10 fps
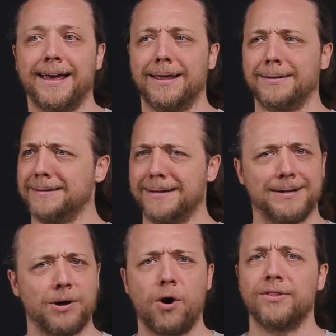and
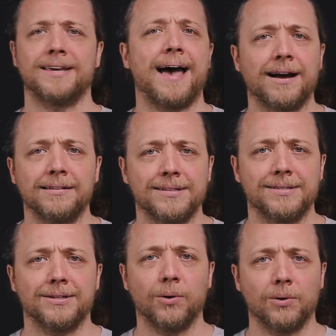get all the accolades
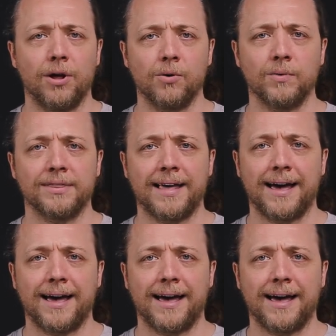that go along with